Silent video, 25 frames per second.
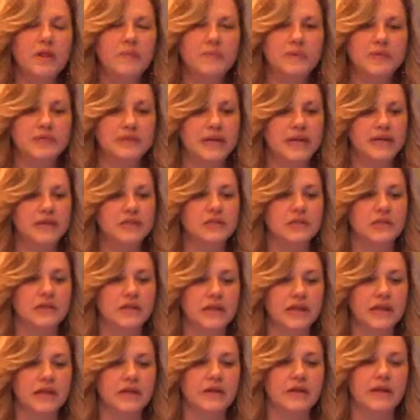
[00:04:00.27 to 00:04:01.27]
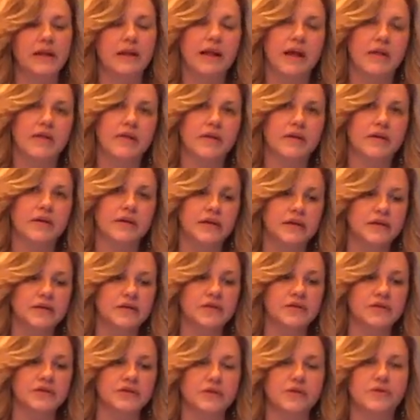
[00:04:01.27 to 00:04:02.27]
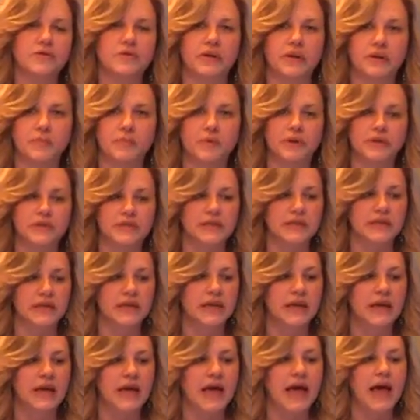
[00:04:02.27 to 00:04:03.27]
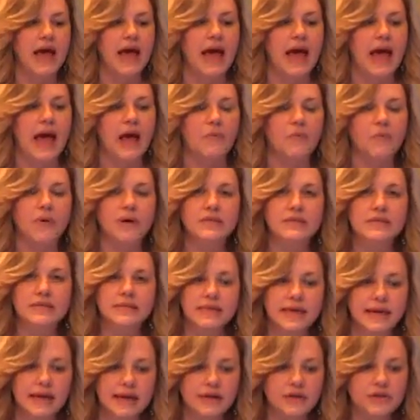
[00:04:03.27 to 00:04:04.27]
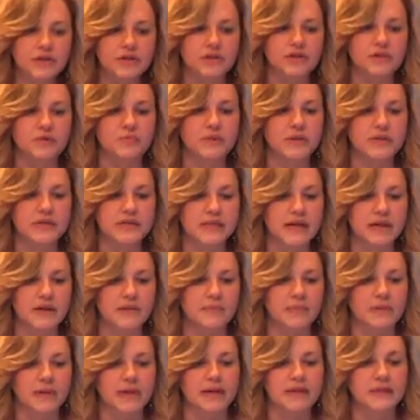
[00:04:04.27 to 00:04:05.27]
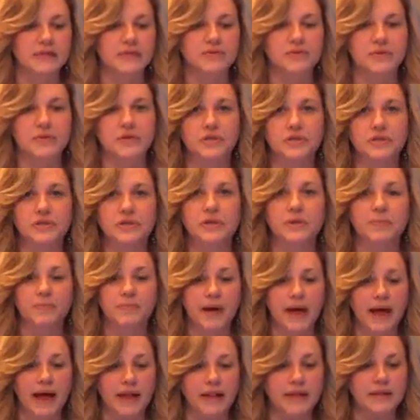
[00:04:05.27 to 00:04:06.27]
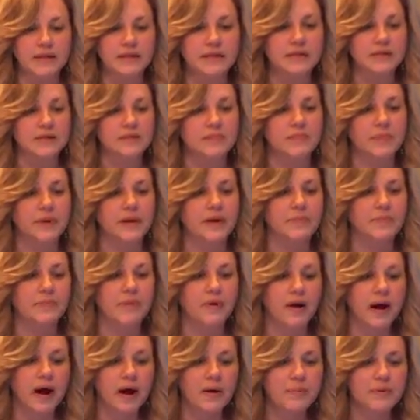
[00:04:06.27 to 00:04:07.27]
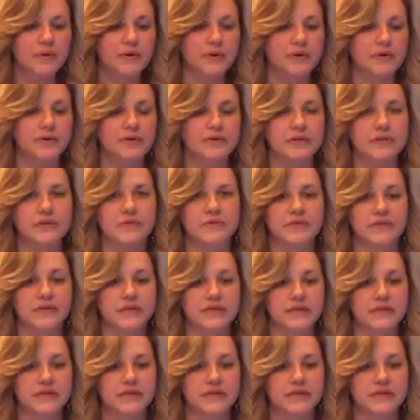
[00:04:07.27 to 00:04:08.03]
the potential legal and ethical issues in 3D printing? And what standards should be set in place to ensure a balanced but proper use of